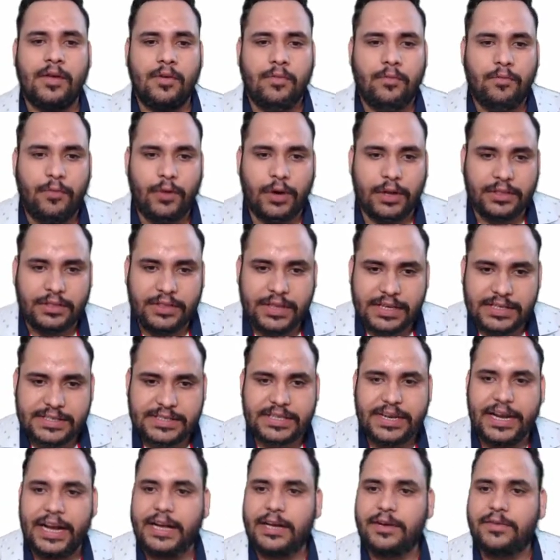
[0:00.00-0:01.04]
For
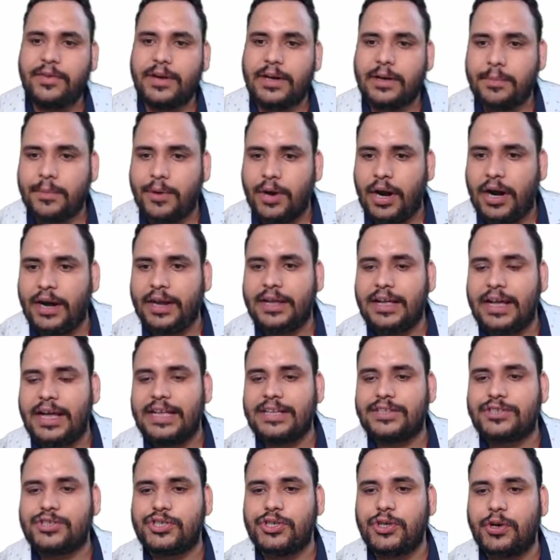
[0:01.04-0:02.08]
this network
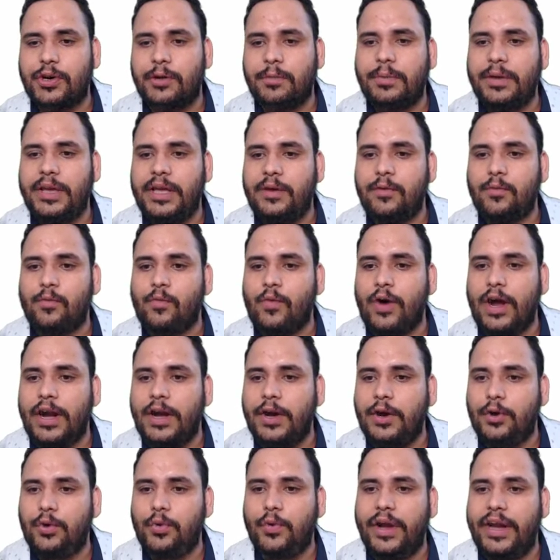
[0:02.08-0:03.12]
broadcast should be
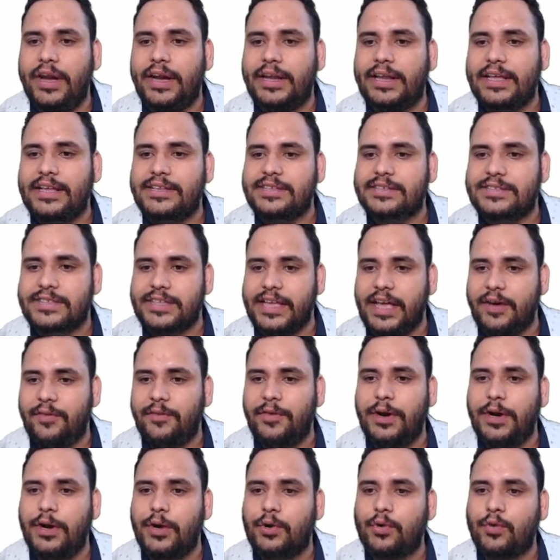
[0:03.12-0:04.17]

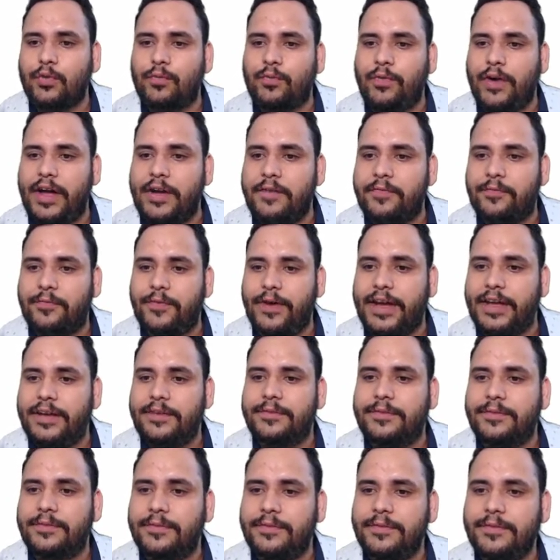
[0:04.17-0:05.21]

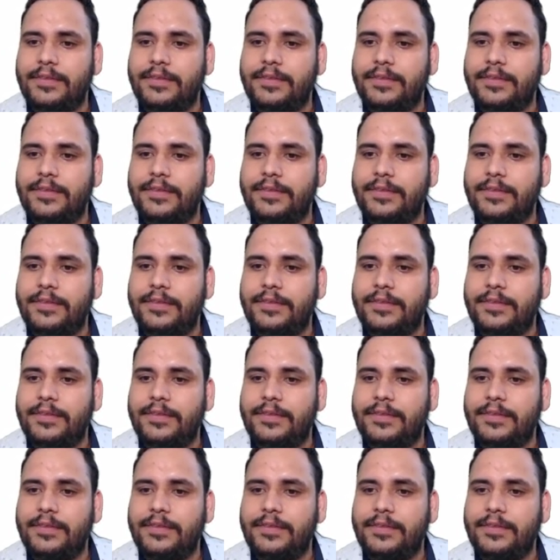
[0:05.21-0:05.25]
127.255.